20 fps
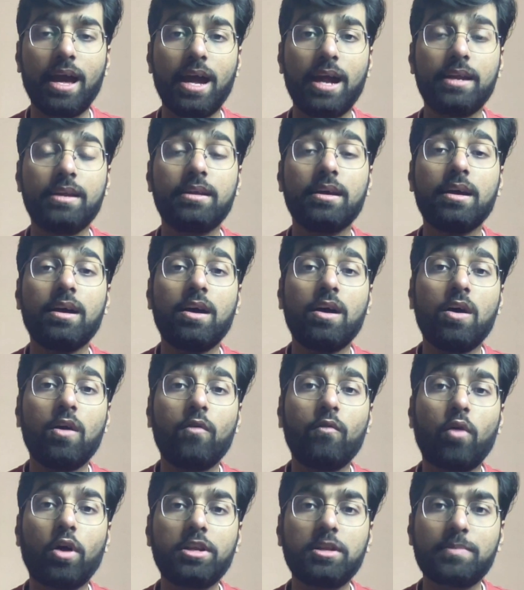and
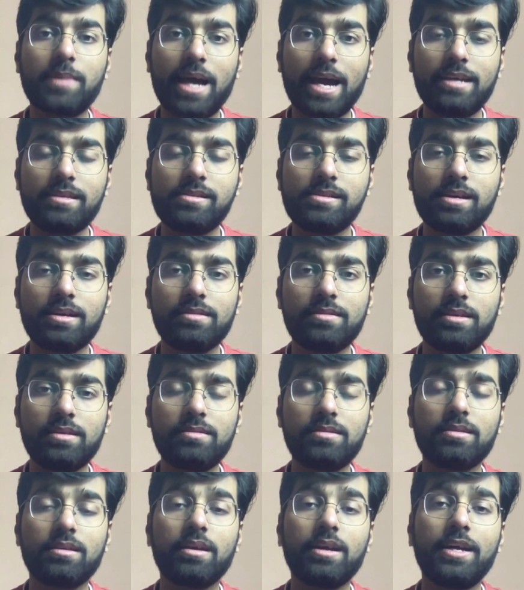what splice does
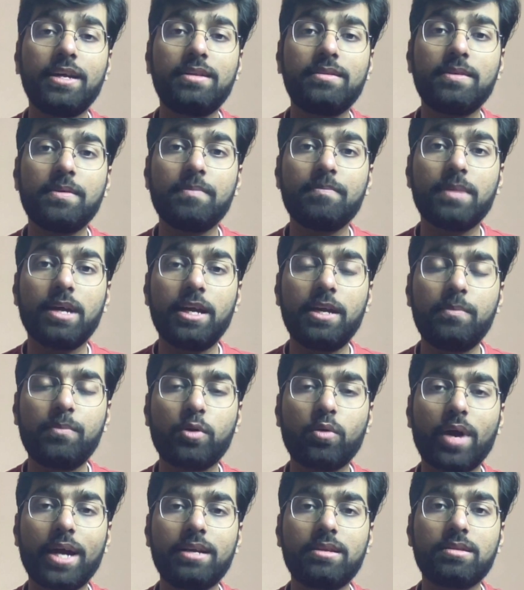is it it
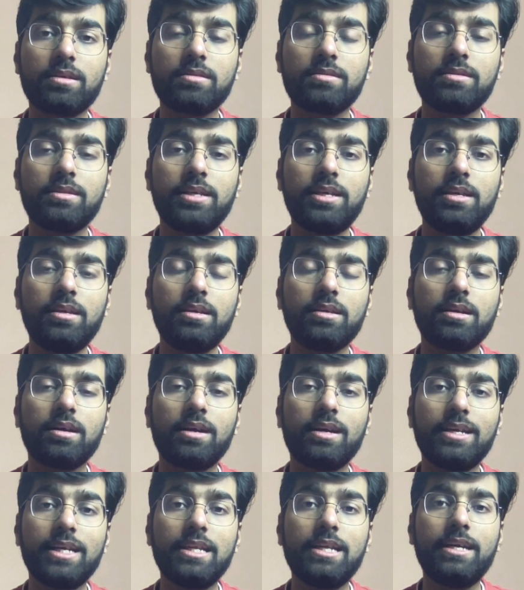provides us the
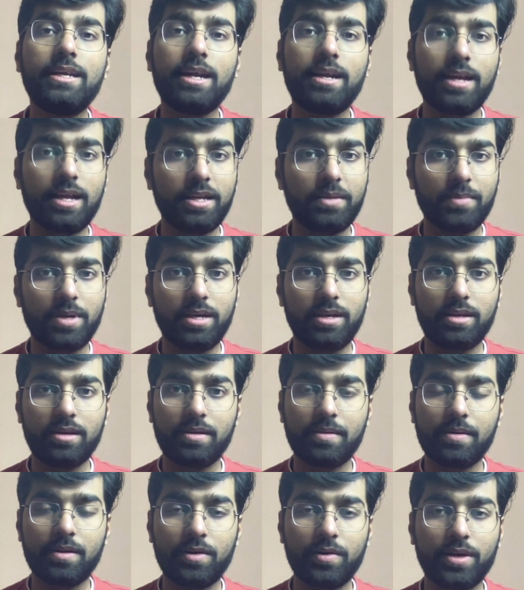deleted element
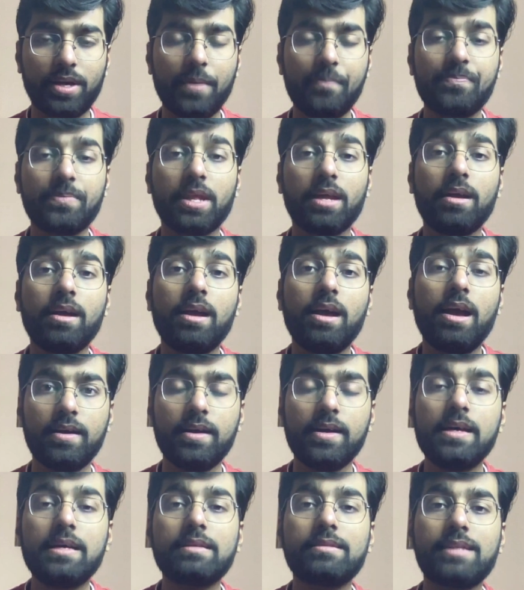okay
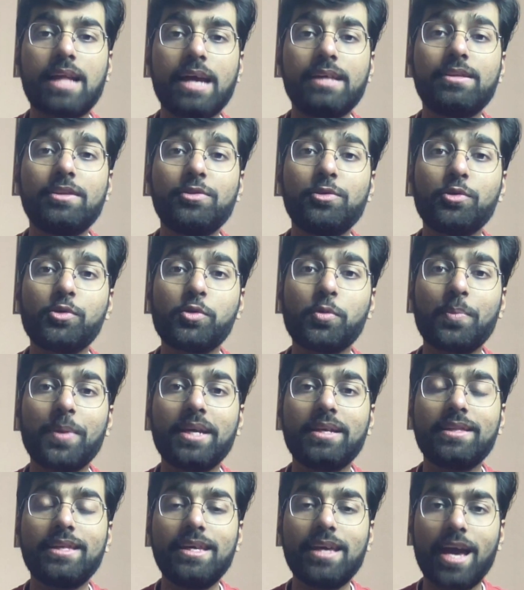slice is used to
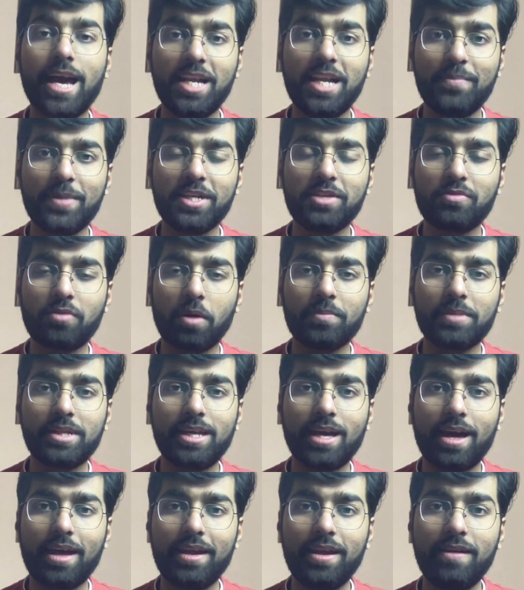pick the elements from
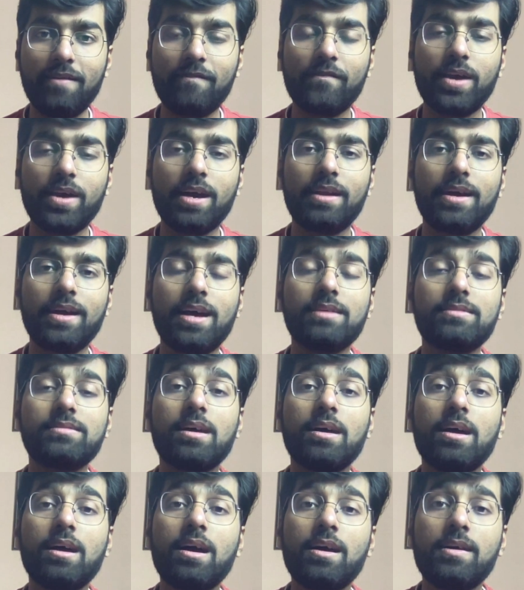the array whereas
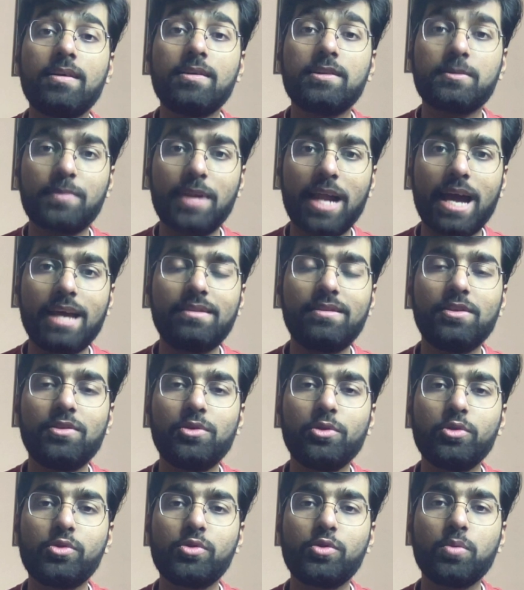splice is
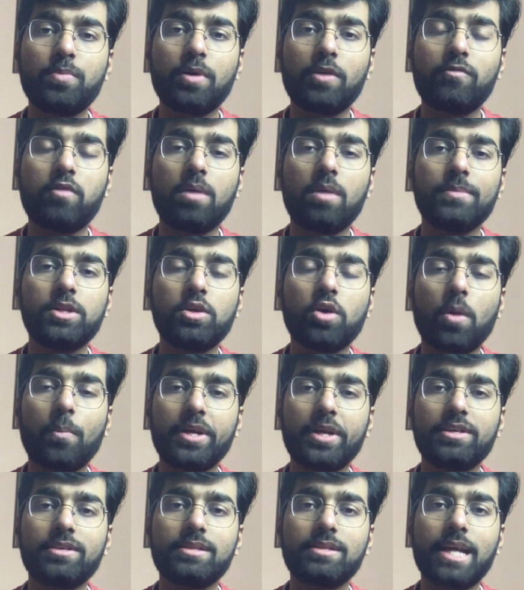used to perform the
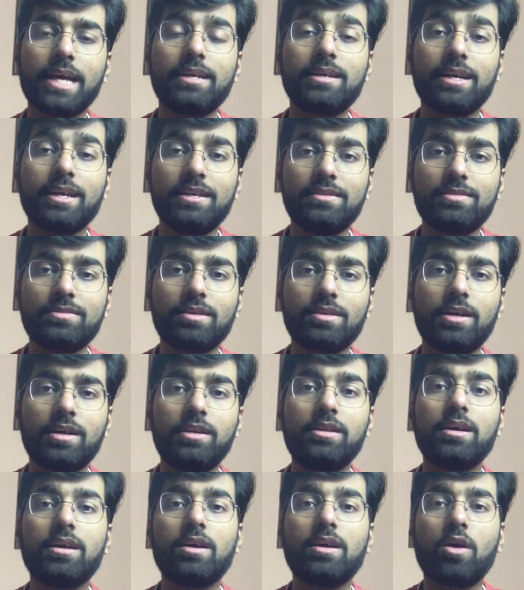operation like
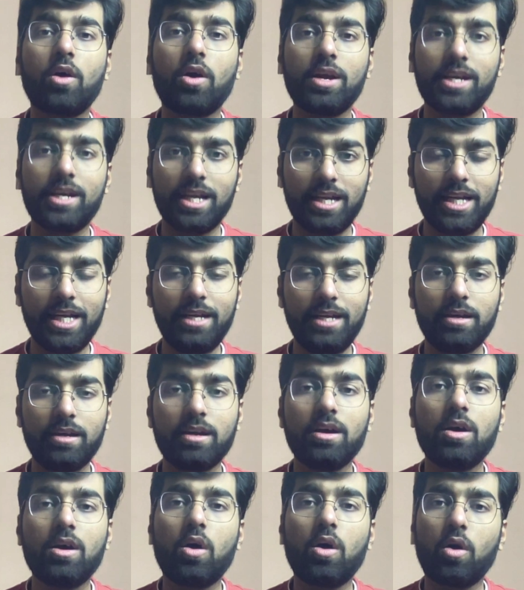insert or delete
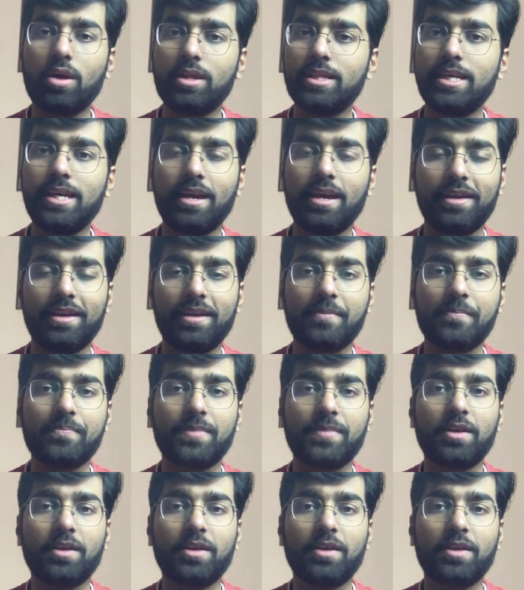on the array